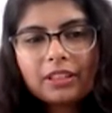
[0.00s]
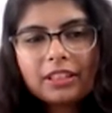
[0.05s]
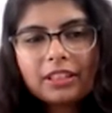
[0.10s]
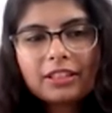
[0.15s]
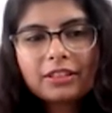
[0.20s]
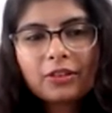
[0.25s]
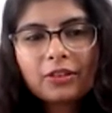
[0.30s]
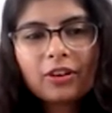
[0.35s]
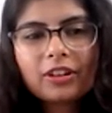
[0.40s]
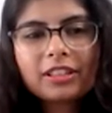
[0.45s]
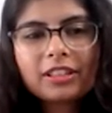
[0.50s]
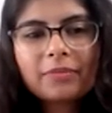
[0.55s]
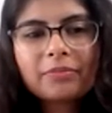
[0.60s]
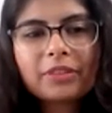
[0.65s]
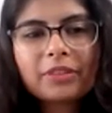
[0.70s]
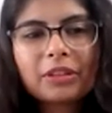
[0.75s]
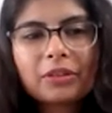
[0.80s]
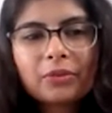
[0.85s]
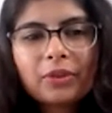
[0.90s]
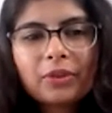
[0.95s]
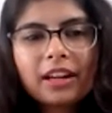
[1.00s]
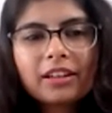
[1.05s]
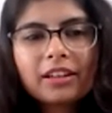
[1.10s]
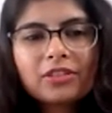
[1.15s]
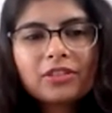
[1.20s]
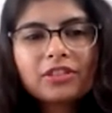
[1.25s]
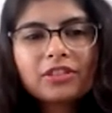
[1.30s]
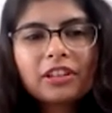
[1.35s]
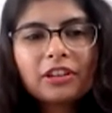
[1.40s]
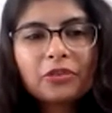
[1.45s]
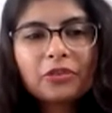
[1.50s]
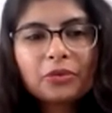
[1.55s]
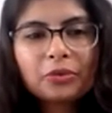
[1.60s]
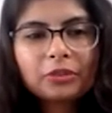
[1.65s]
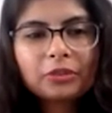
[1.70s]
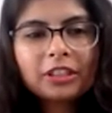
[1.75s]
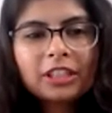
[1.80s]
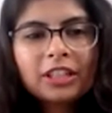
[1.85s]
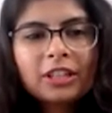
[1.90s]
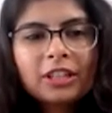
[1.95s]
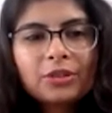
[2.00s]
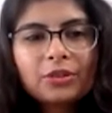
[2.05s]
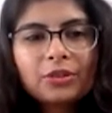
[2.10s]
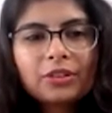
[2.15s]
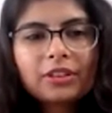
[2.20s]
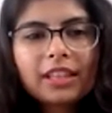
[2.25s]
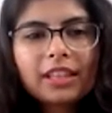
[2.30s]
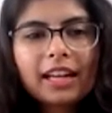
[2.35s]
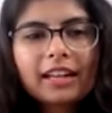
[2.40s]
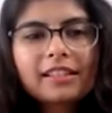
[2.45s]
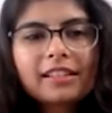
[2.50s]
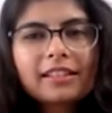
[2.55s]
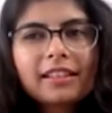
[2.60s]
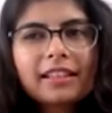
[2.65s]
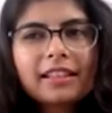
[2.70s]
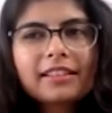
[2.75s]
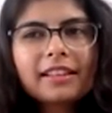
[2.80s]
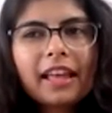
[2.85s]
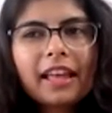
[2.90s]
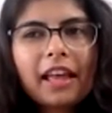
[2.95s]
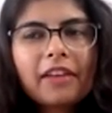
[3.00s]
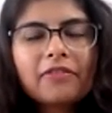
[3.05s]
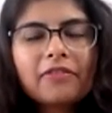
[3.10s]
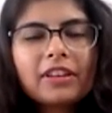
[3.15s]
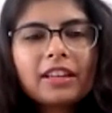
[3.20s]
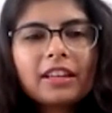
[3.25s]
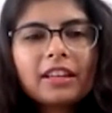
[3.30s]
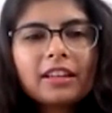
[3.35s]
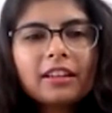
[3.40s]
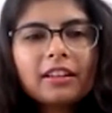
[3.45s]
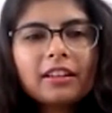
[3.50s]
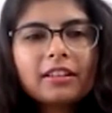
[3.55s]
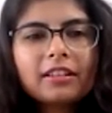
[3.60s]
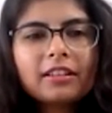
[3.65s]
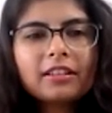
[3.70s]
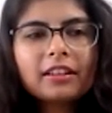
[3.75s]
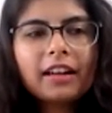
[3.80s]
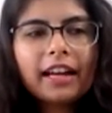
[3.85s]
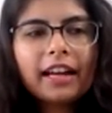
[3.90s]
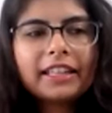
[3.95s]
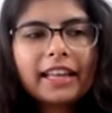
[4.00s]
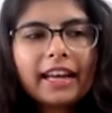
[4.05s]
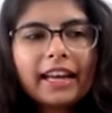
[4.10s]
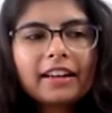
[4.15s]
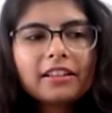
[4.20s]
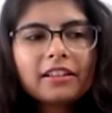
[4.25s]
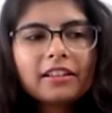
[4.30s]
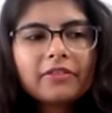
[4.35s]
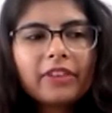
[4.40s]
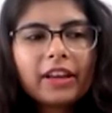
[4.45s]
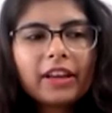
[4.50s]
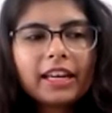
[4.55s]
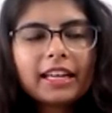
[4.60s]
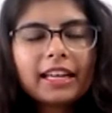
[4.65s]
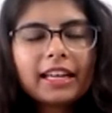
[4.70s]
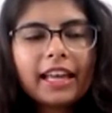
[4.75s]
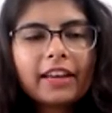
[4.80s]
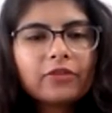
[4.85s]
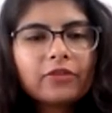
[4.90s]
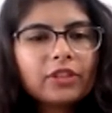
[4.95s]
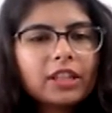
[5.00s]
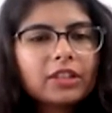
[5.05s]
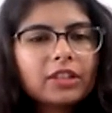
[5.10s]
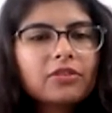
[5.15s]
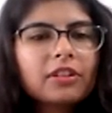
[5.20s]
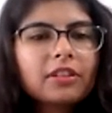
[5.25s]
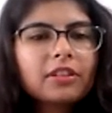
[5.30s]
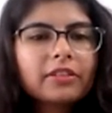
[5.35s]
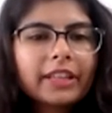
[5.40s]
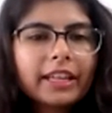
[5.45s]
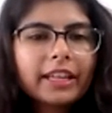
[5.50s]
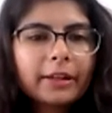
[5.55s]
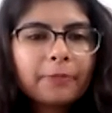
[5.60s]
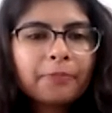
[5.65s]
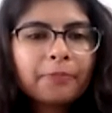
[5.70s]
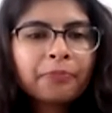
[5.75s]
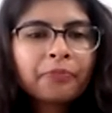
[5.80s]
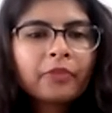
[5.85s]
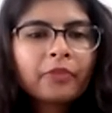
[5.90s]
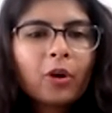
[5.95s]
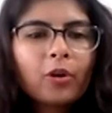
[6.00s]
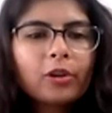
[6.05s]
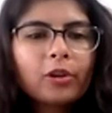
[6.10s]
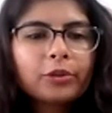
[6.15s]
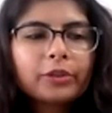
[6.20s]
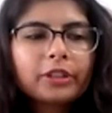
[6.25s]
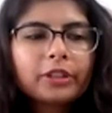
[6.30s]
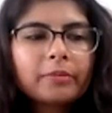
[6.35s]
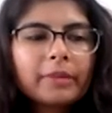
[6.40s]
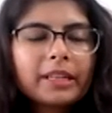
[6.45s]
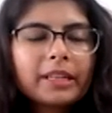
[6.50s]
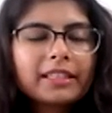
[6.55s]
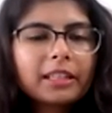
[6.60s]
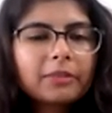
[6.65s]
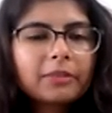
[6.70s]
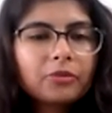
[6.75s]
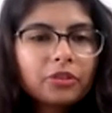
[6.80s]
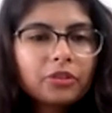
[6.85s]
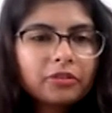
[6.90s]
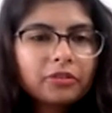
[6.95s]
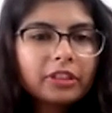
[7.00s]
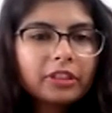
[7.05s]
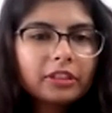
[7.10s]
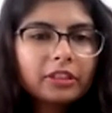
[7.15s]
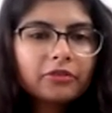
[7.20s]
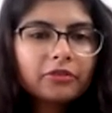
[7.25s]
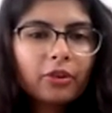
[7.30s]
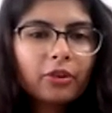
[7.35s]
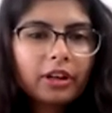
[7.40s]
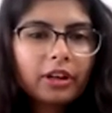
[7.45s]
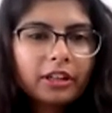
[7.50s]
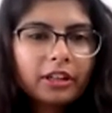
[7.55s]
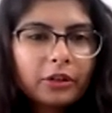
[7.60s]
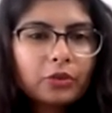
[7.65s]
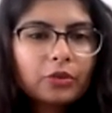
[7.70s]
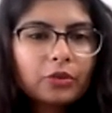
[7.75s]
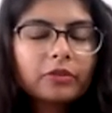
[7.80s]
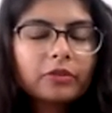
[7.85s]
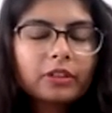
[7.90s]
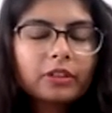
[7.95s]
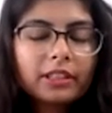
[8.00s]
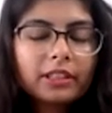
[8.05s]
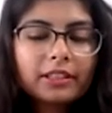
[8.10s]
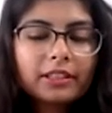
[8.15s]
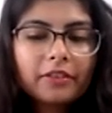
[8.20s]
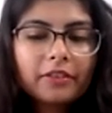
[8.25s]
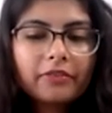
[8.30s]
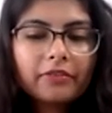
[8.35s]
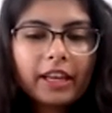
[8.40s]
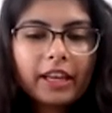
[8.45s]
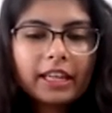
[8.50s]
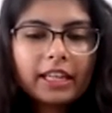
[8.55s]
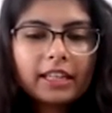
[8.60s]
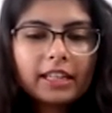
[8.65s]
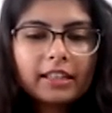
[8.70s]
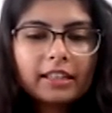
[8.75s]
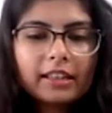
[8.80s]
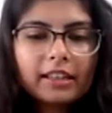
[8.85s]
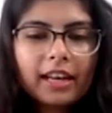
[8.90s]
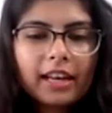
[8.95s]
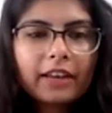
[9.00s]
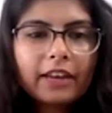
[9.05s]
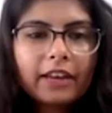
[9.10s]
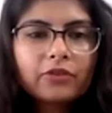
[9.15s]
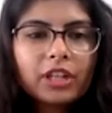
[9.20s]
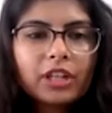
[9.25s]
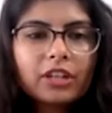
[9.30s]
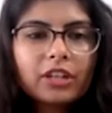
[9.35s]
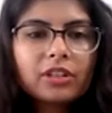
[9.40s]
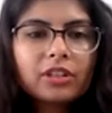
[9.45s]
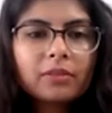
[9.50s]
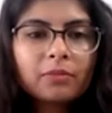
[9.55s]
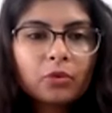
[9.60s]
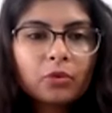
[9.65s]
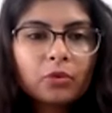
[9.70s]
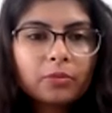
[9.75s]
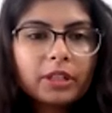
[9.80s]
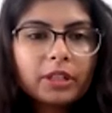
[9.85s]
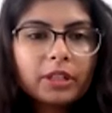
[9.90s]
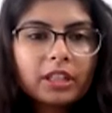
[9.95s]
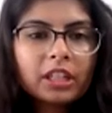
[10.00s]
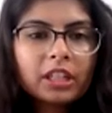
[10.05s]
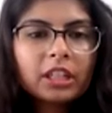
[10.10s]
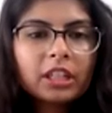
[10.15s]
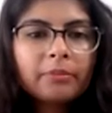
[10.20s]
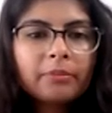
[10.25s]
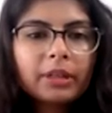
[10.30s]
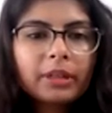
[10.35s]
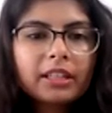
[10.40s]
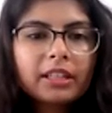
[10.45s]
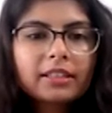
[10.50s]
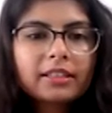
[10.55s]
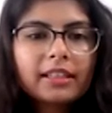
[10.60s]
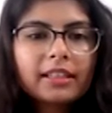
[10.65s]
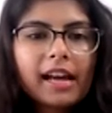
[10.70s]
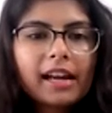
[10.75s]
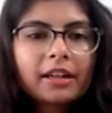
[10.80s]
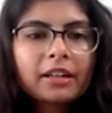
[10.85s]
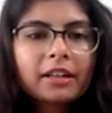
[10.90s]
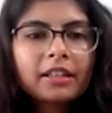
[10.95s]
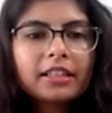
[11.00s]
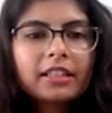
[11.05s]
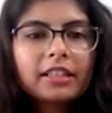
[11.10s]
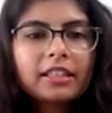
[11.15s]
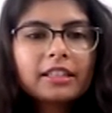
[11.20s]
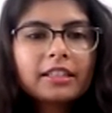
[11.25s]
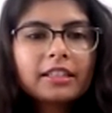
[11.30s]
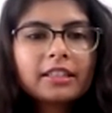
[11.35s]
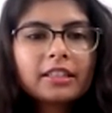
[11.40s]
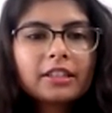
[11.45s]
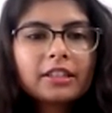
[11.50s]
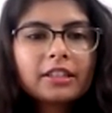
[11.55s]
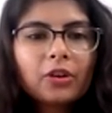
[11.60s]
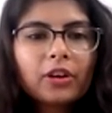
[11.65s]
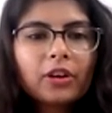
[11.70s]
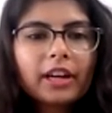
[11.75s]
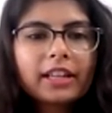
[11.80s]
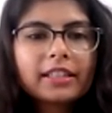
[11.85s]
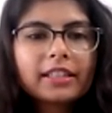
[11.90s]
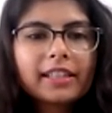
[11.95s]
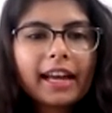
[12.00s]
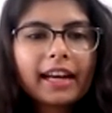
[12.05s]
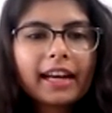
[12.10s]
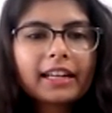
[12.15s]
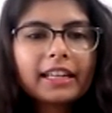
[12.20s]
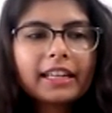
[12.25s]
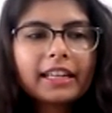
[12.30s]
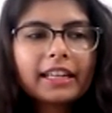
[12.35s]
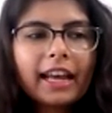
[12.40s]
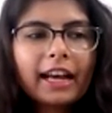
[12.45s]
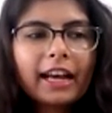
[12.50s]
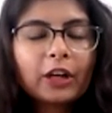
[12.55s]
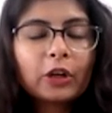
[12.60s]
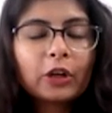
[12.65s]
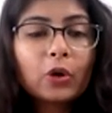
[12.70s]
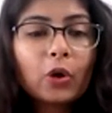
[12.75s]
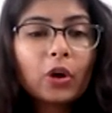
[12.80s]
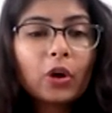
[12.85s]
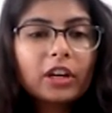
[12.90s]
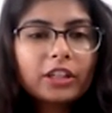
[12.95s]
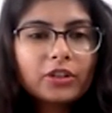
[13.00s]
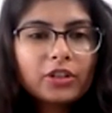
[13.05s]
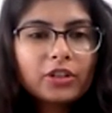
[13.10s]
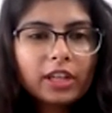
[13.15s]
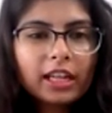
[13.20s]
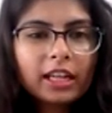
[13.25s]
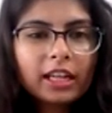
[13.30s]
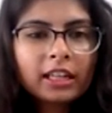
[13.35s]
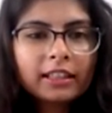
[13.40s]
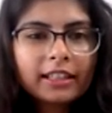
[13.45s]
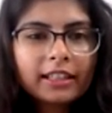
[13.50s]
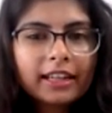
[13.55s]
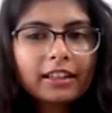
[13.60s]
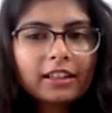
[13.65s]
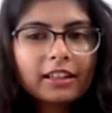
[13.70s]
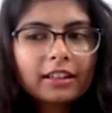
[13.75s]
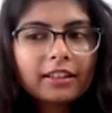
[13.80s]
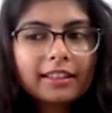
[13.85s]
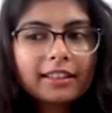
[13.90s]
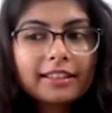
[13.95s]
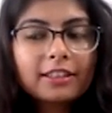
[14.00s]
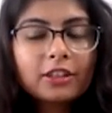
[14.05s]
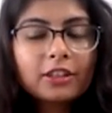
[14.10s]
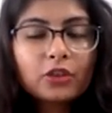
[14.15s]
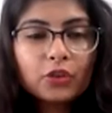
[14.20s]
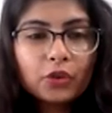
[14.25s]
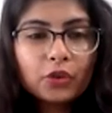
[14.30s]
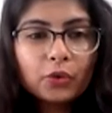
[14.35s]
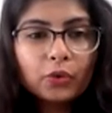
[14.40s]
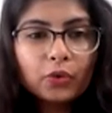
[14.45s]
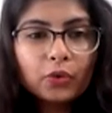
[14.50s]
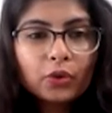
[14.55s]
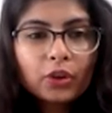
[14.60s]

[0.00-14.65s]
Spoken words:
is not something you can just undo. So that's a heavy, yet a very life-changing thing. Although it may seem trivial for an introvert, it's a very life-changing moment because that is you're exactly acknowledging that this is you,